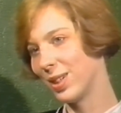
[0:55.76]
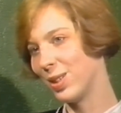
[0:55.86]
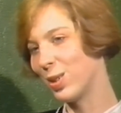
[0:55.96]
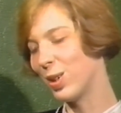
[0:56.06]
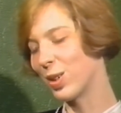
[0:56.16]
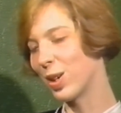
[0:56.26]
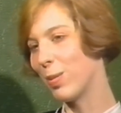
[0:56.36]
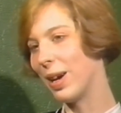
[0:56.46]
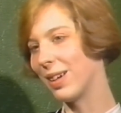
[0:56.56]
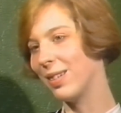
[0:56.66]
you can't go
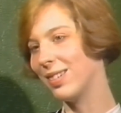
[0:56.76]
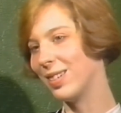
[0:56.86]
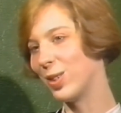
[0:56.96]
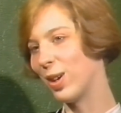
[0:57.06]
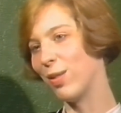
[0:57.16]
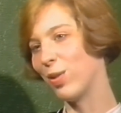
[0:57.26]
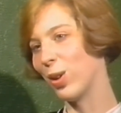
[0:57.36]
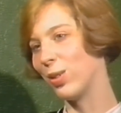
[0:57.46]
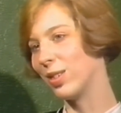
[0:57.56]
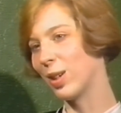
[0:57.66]
back and try and
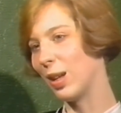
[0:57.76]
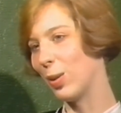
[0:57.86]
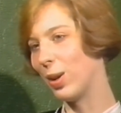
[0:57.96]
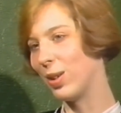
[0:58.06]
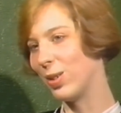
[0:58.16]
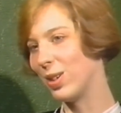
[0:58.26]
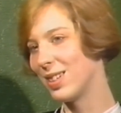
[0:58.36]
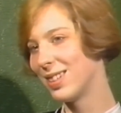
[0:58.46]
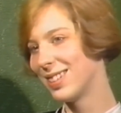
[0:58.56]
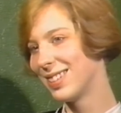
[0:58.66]
follow a clear way through it.
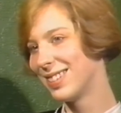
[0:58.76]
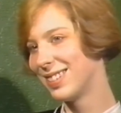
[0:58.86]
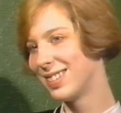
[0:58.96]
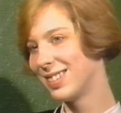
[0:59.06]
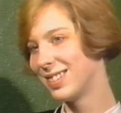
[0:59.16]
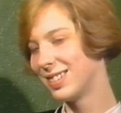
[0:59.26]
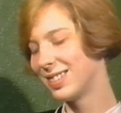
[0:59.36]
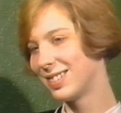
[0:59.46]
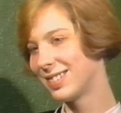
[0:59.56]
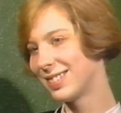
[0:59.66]
Has it
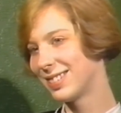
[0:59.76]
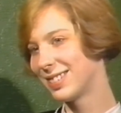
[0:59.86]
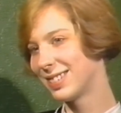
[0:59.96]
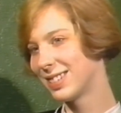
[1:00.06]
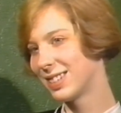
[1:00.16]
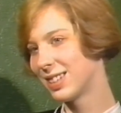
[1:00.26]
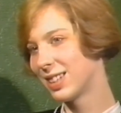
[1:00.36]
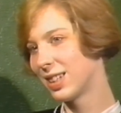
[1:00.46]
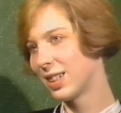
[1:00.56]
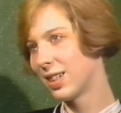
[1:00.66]
been a bit hurtful at
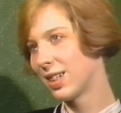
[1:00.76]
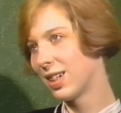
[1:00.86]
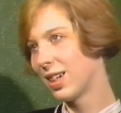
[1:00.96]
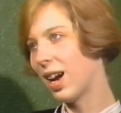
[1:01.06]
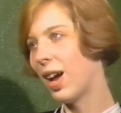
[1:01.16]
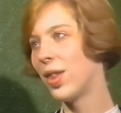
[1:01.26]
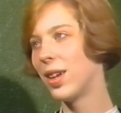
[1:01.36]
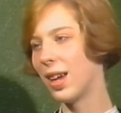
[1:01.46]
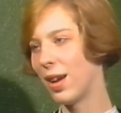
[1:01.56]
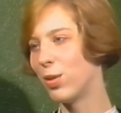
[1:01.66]
times? I
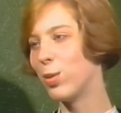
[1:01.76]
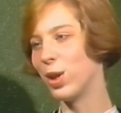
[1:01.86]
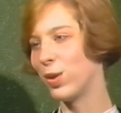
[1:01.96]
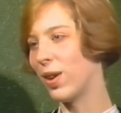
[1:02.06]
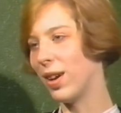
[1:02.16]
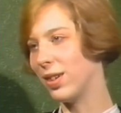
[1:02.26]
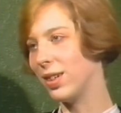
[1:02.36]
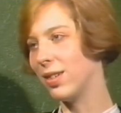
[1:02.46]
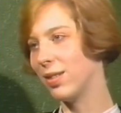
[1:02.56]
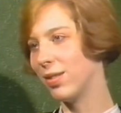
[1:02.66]
think everybody's found
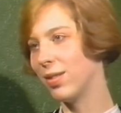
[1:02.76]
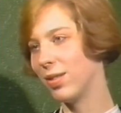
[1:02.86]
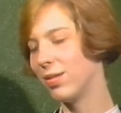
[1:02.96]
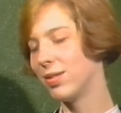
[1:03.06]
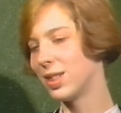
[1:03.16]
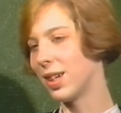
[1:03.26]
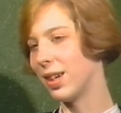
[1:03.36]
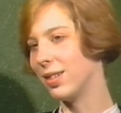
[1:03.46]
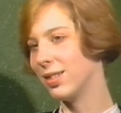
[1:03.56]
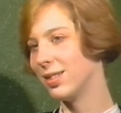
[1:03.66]
it
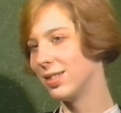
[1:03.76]
so.